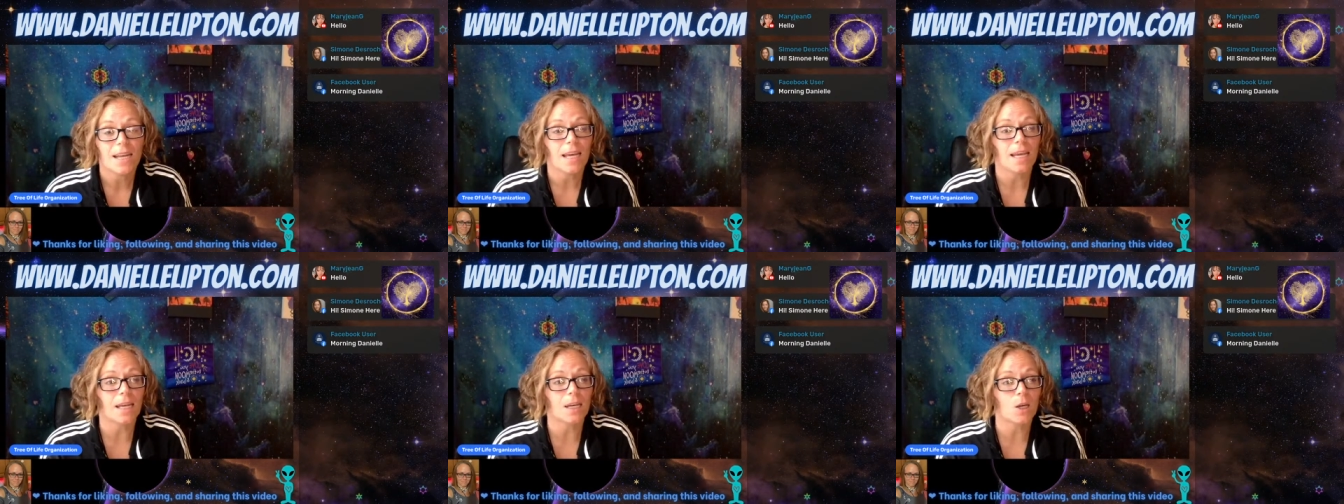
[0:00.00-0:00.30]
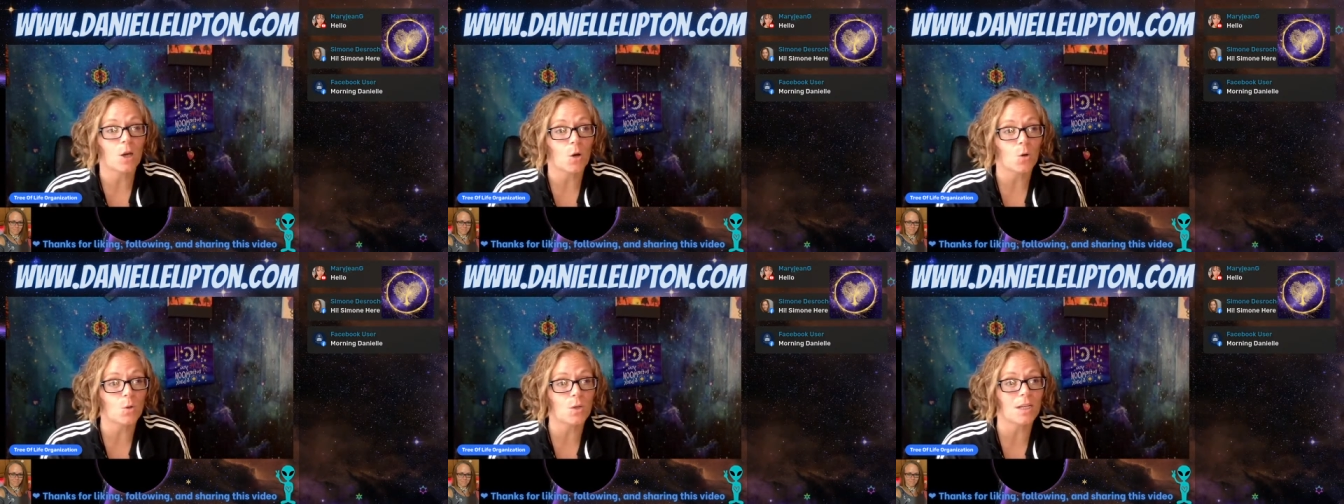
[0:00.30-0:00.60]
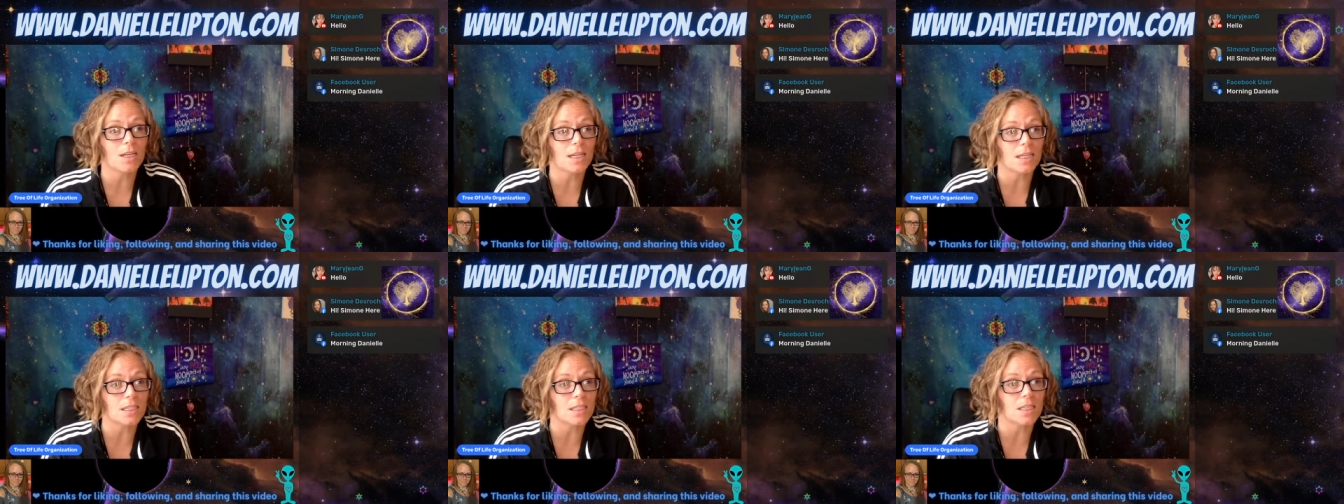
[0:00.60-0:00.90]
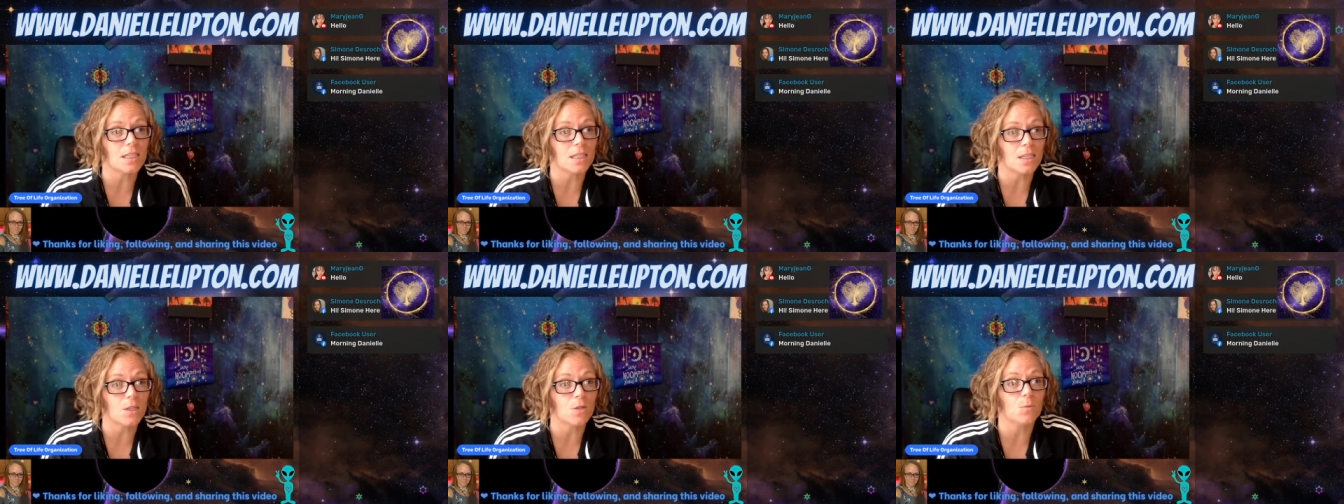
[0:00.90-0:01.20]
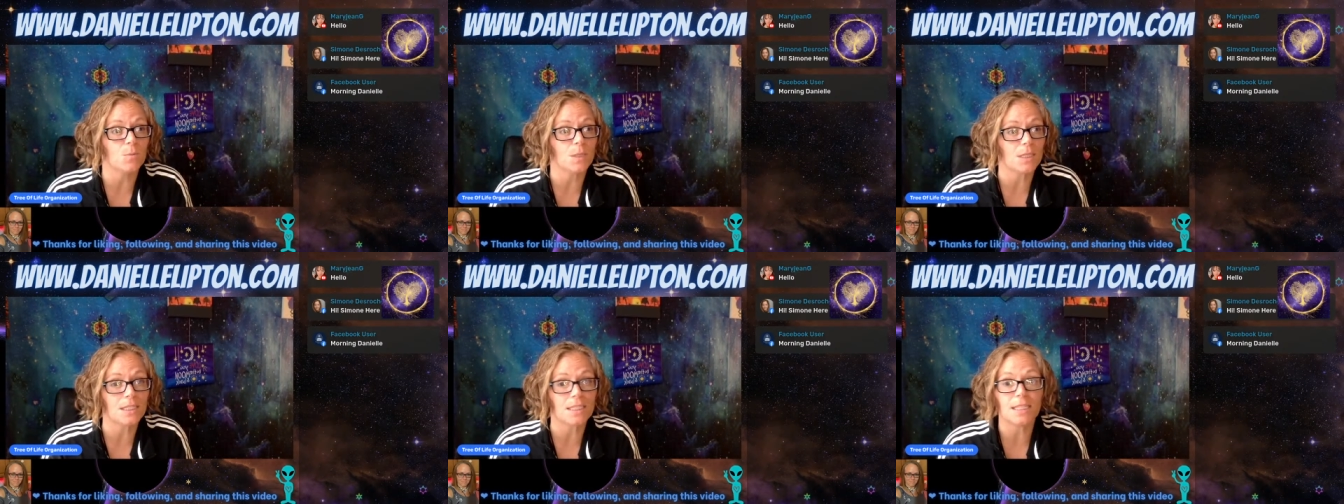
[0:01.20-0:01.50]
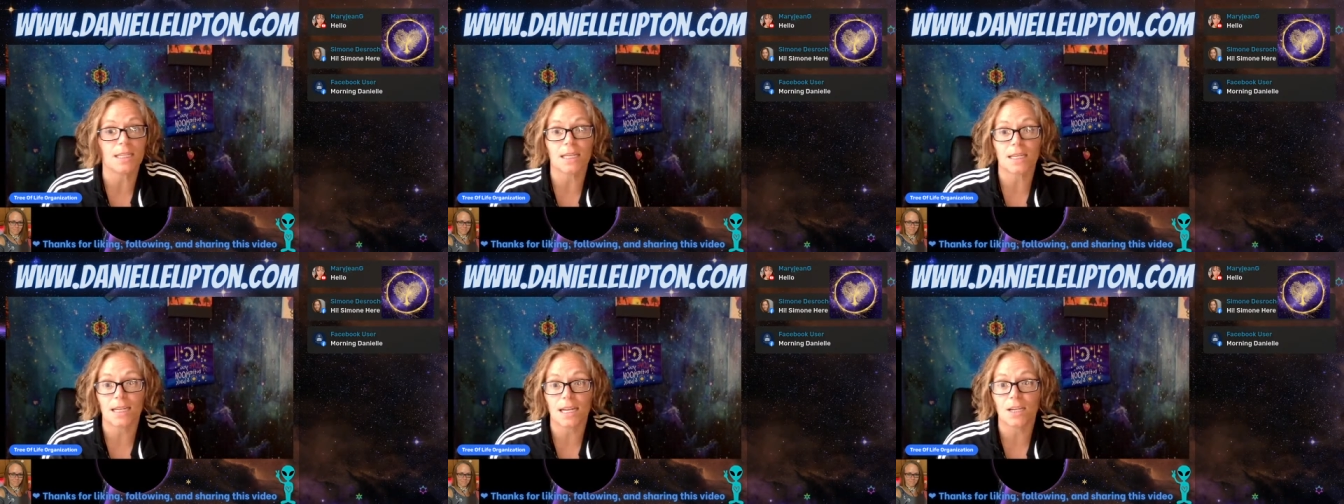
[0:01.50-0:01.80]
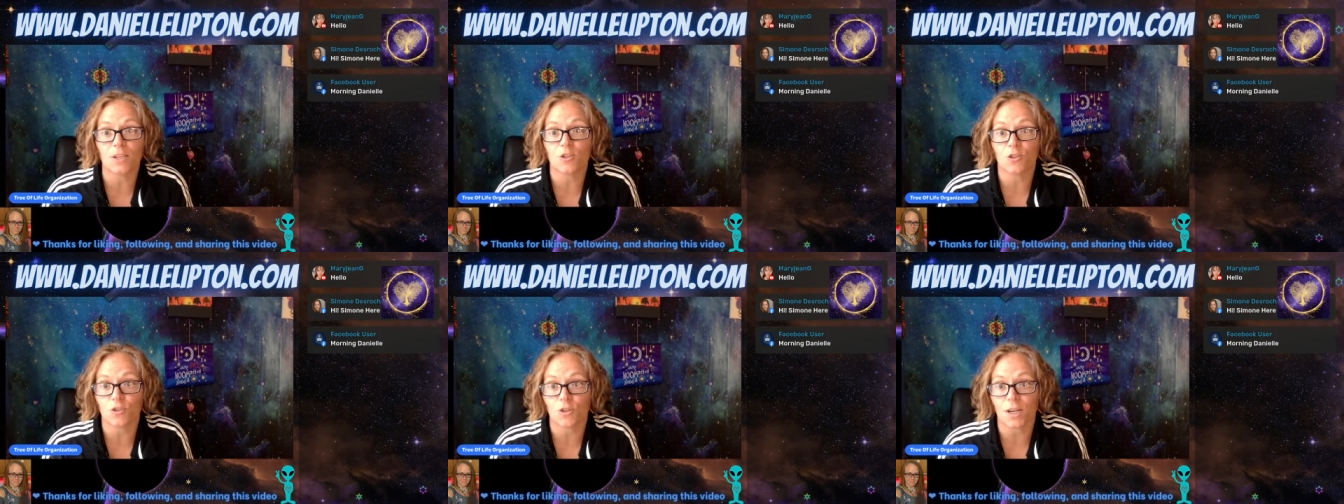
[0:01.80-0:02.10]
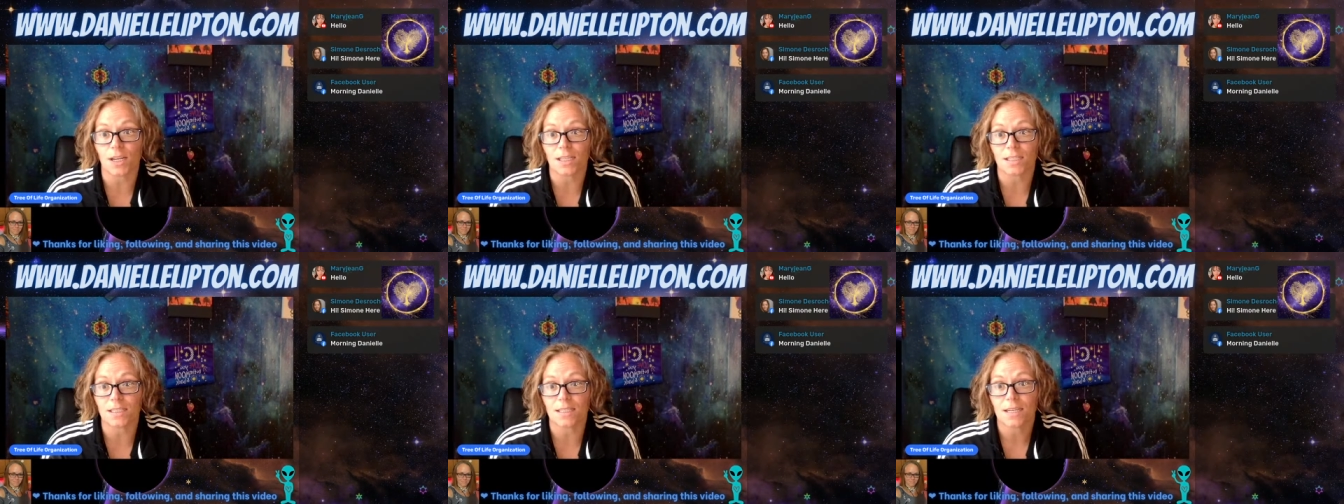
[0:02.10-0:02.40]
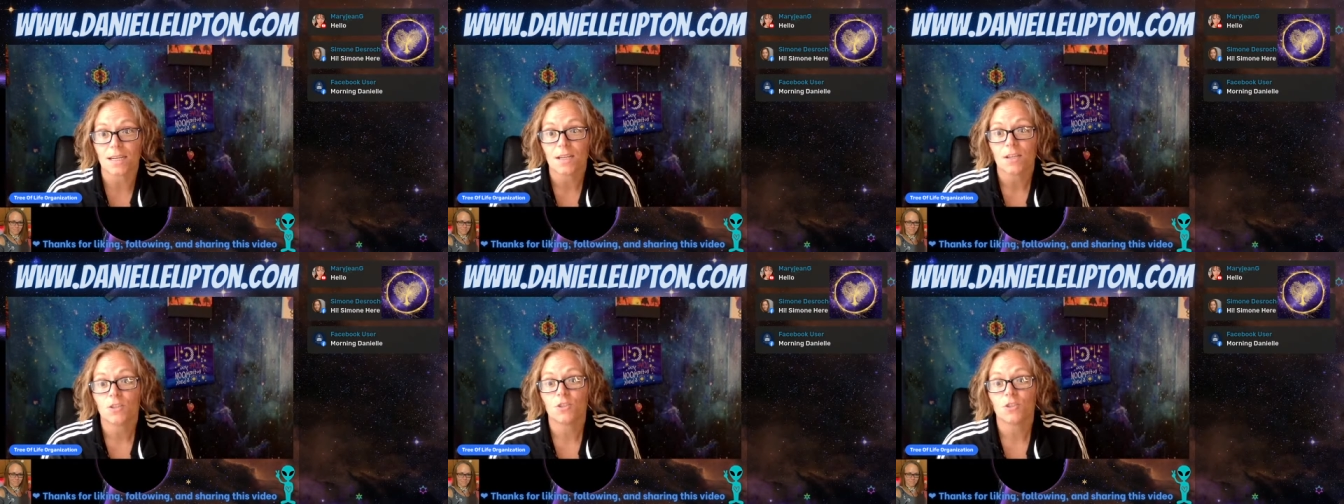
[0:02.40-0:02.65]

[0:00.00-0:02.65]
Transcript: encoded into the human DNA strands.